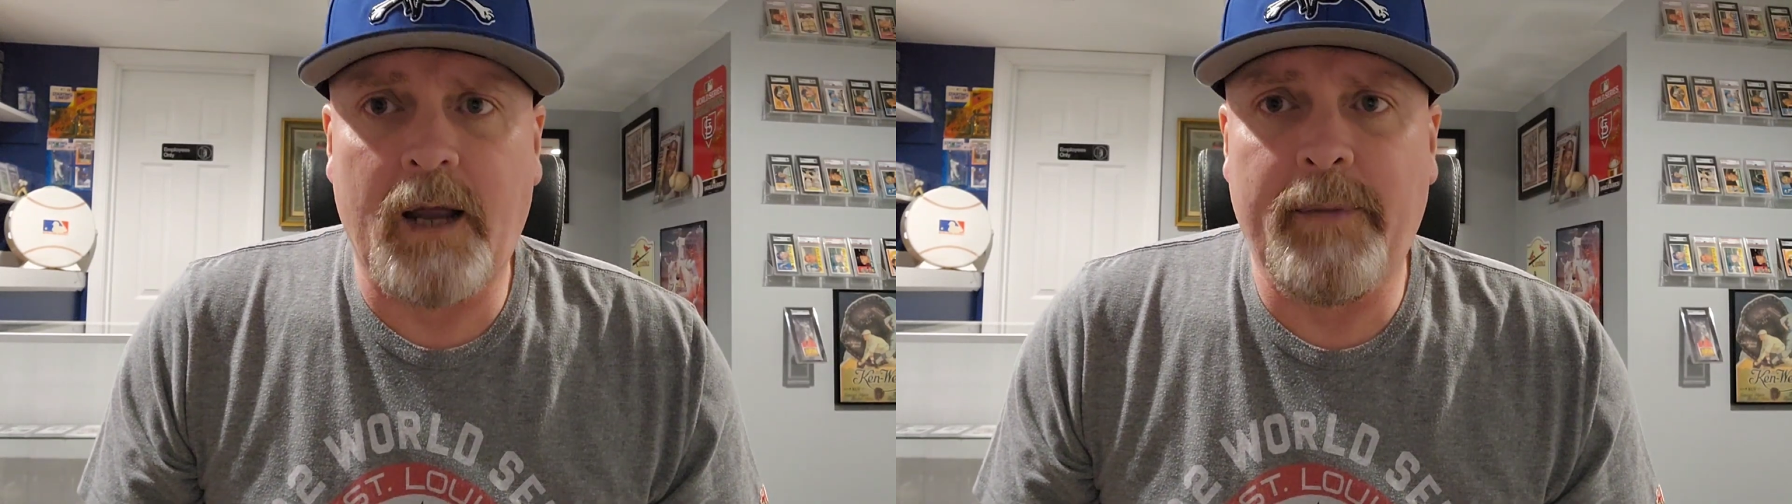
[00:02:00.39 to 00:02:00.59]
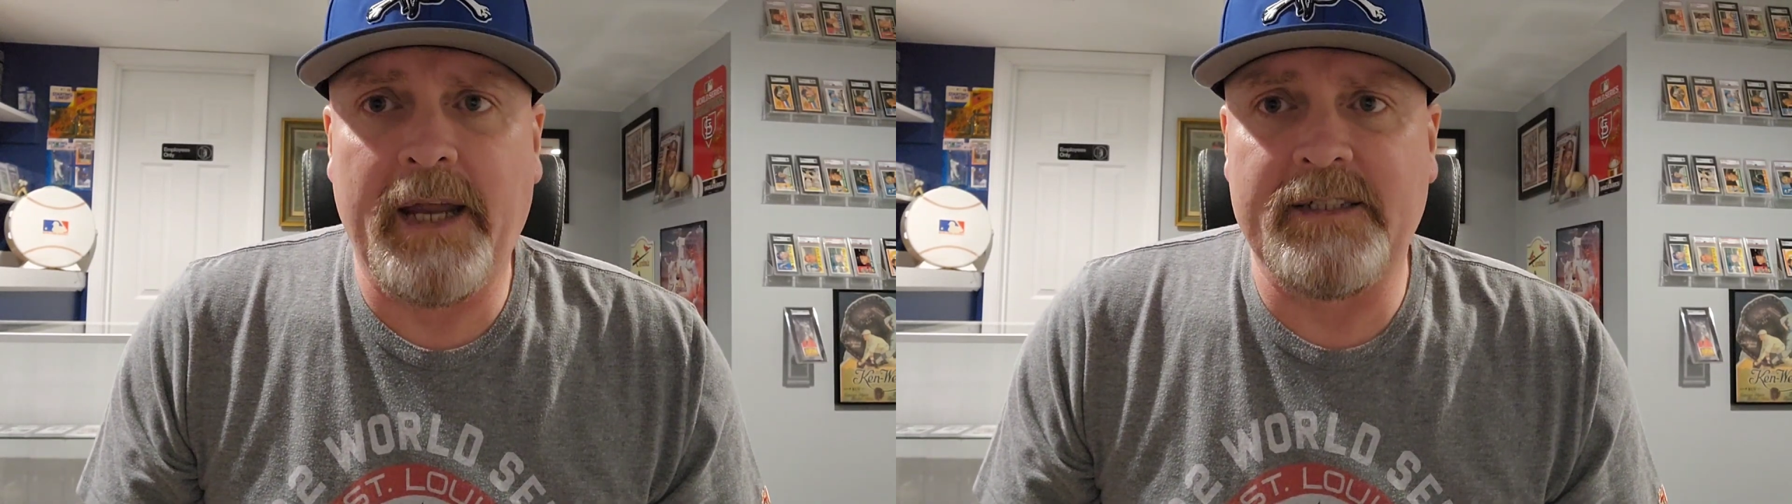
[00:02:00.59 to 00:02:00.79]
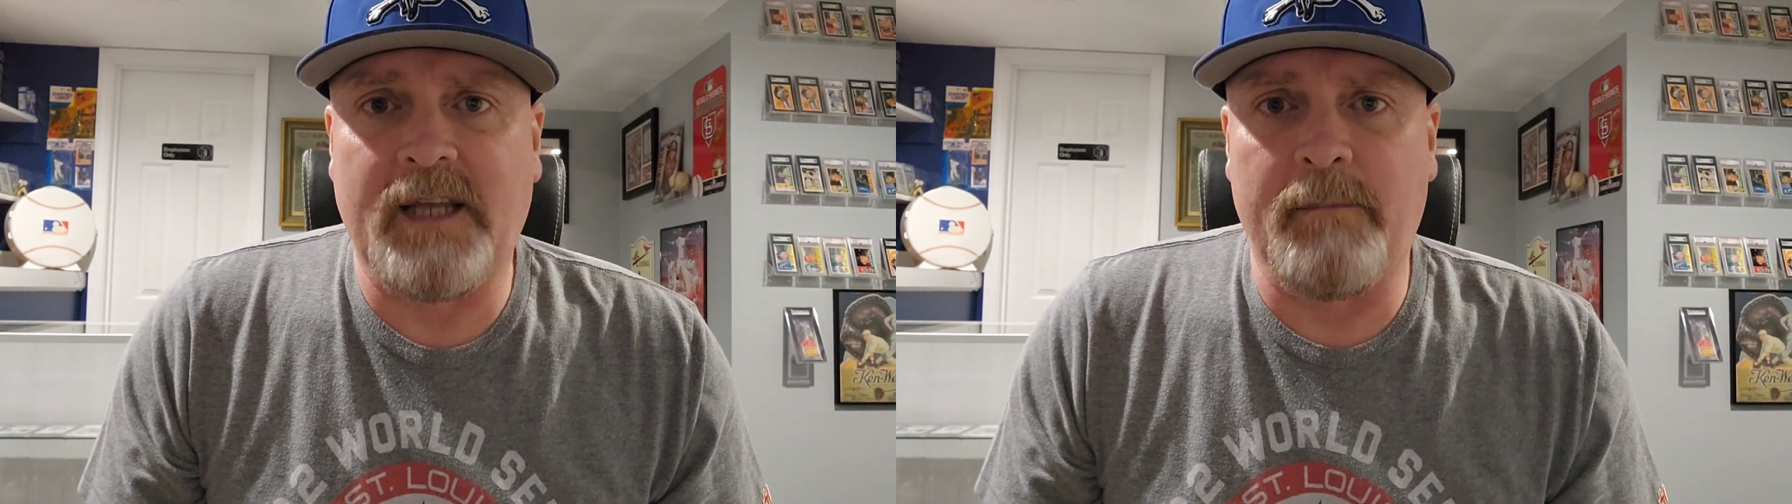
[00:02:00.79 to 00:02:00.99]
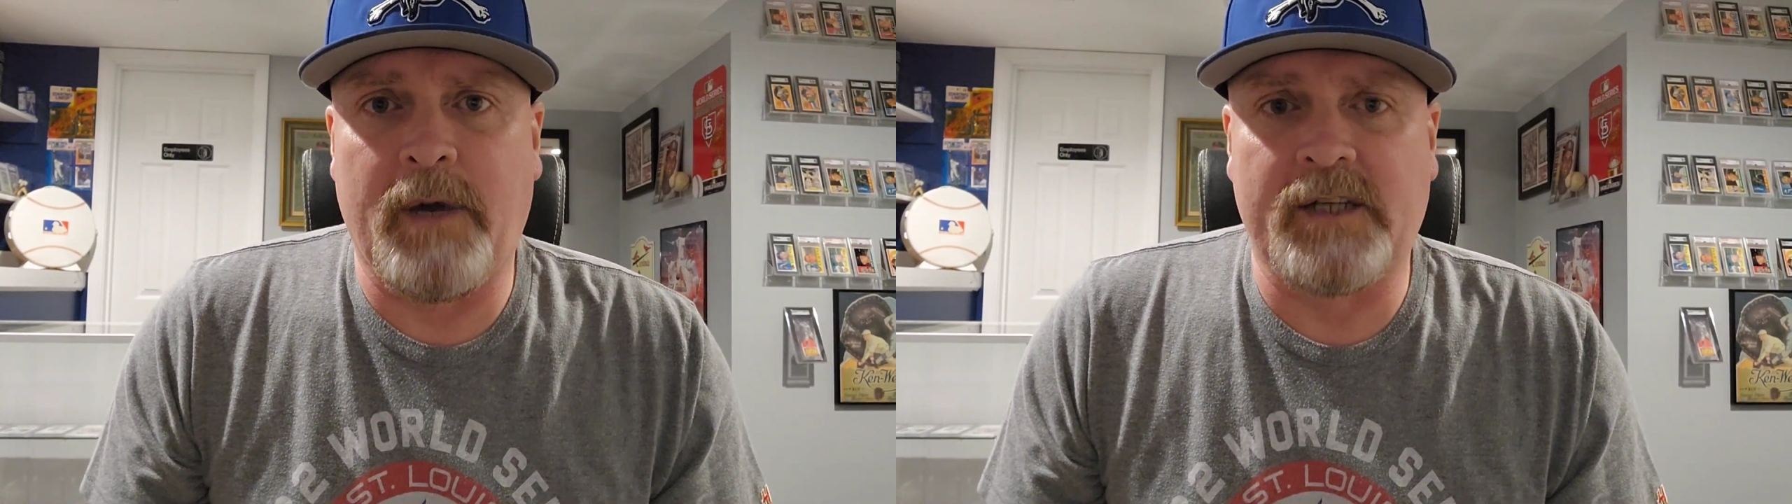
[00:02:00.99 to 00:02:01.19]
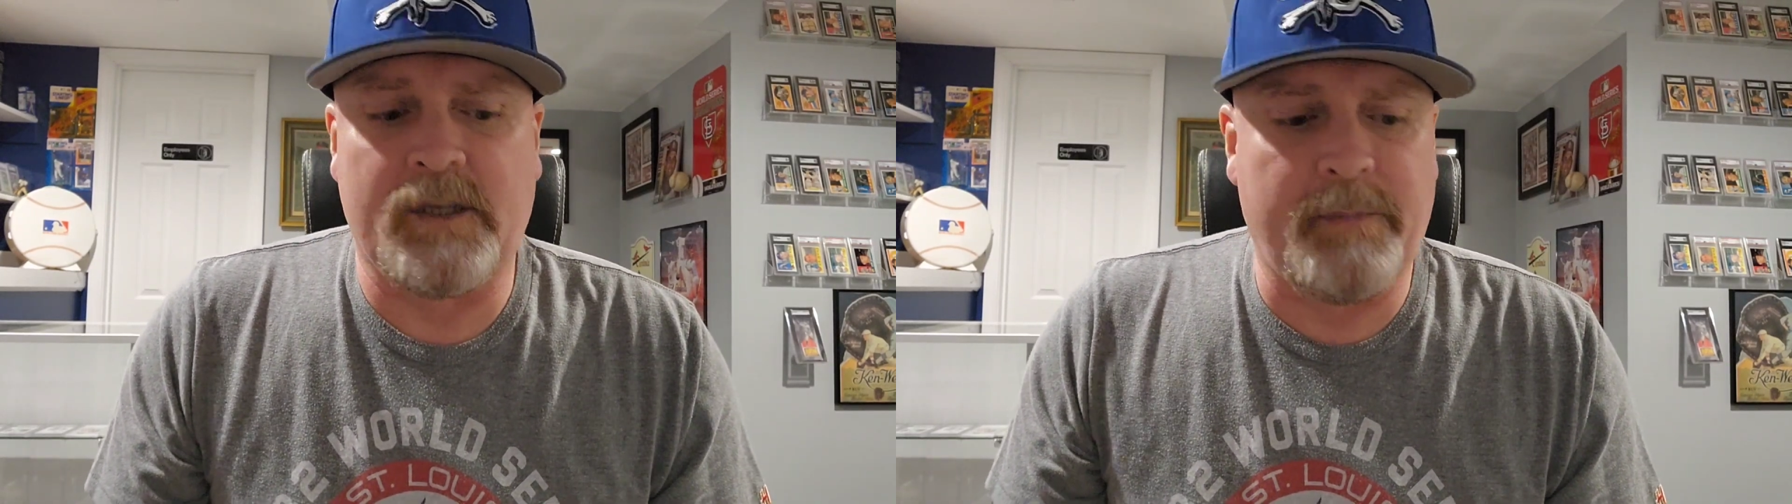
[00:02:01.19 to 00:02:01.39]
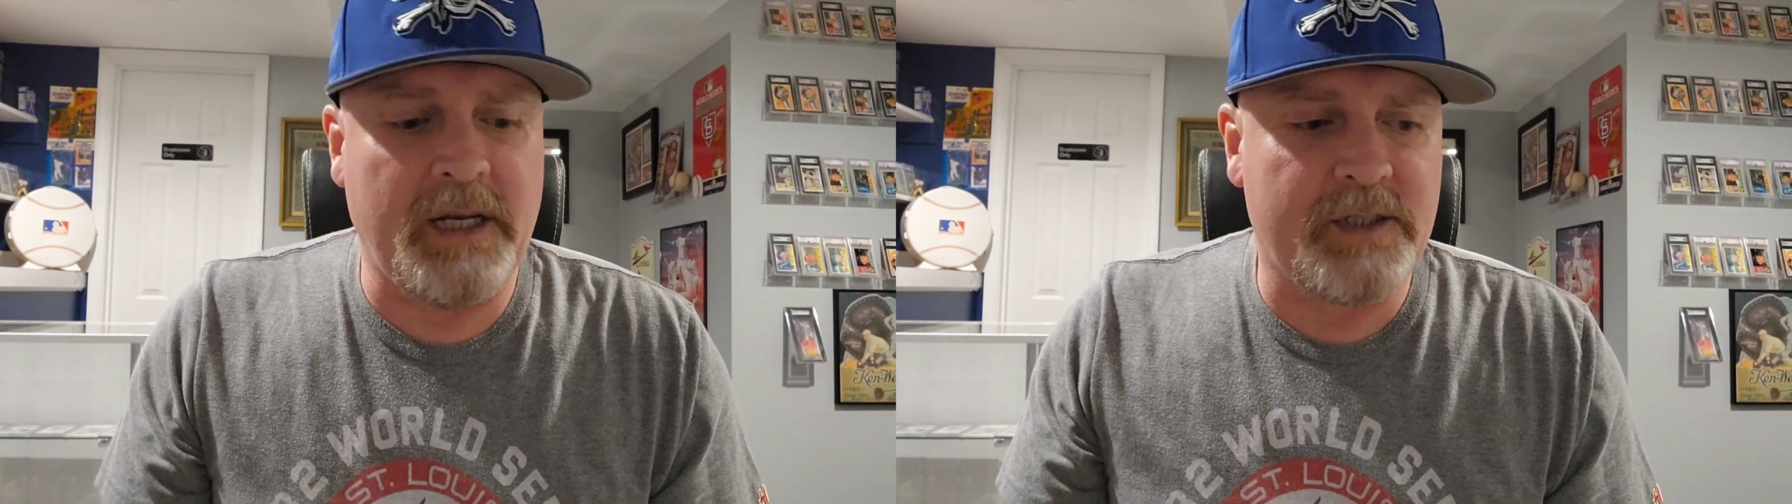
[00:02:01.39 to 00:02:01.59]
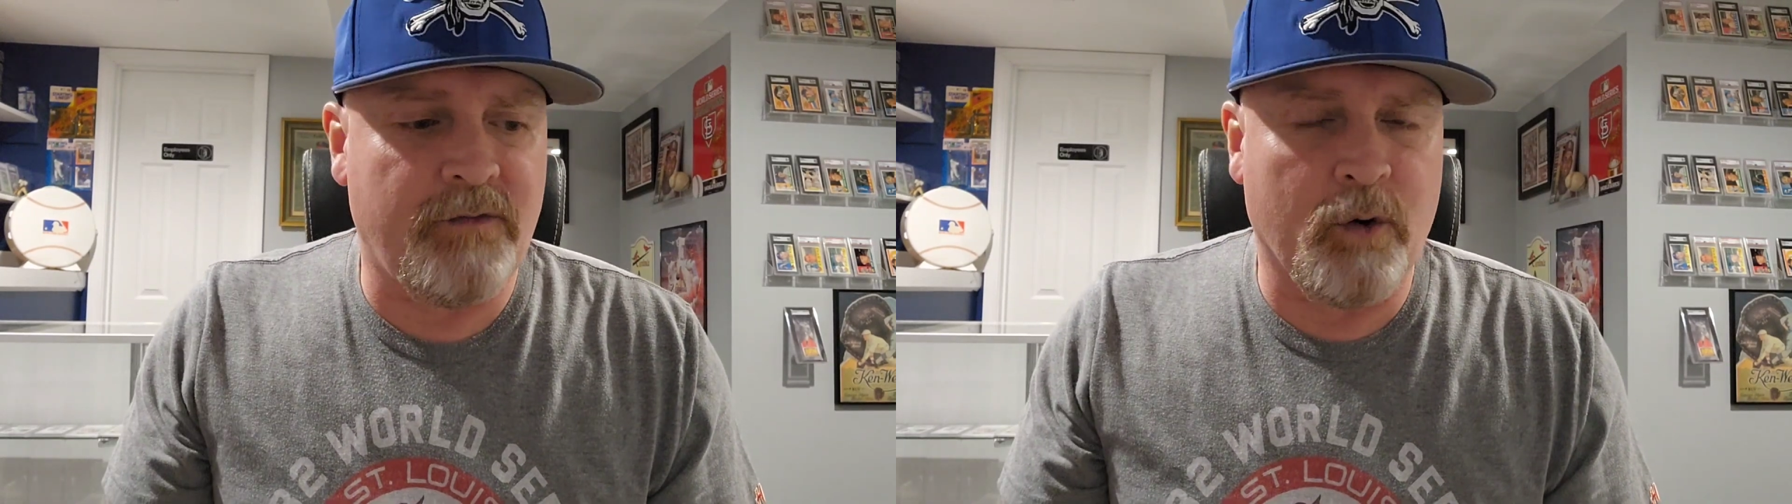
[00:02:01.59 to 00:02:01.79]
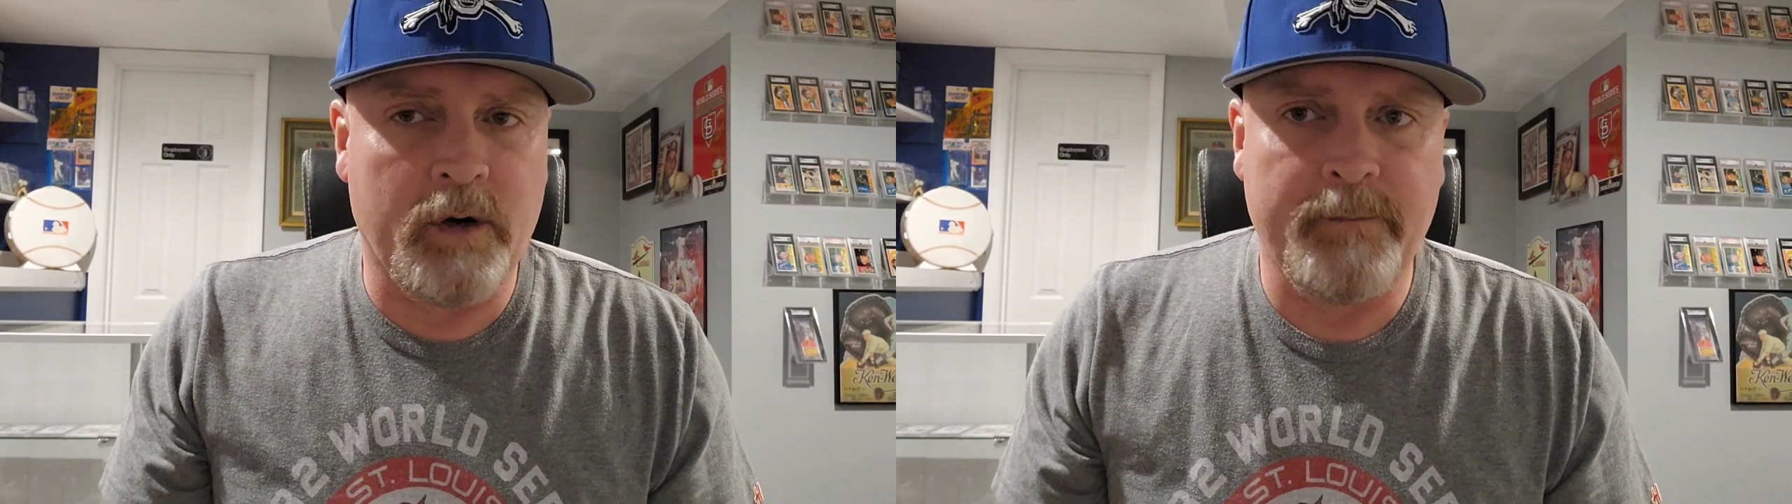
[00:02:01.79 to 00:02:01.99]
I paid 10 bucks a piece
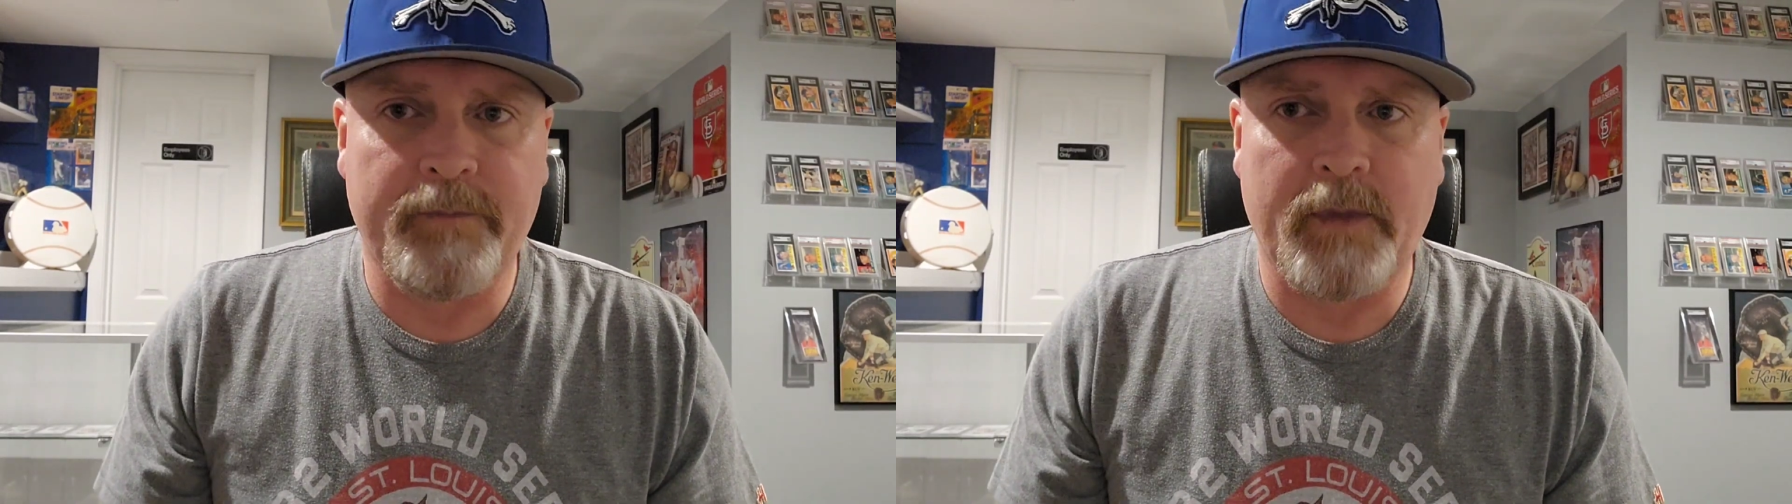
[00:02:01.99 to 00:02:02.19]
for.